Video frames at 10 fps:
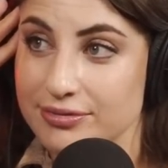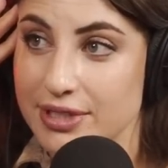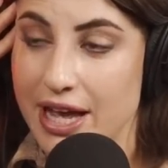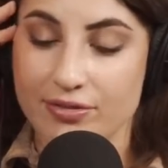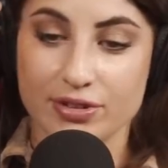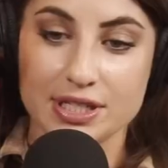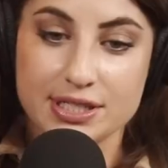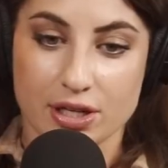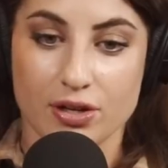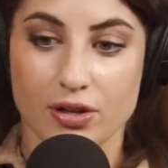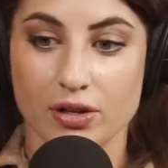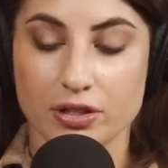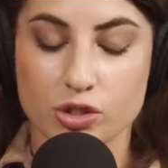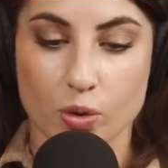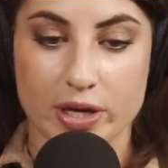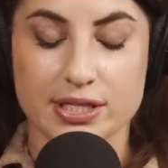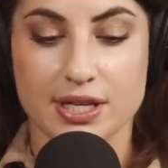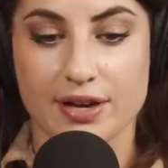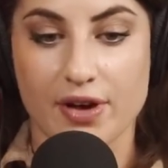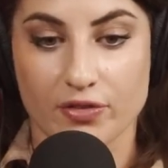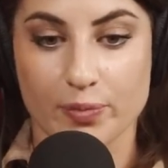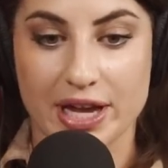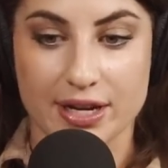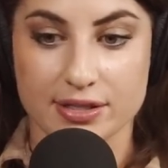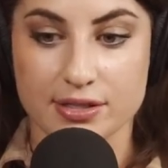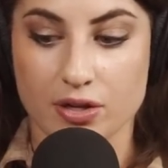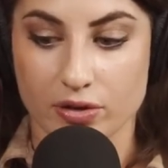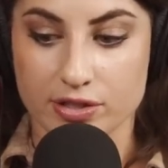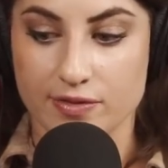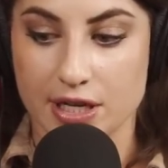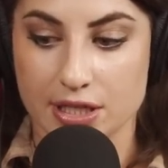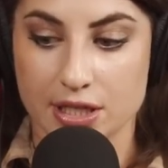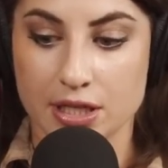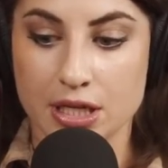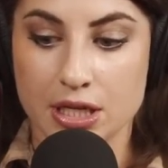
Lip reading: every single choice that I've ever made has cultivated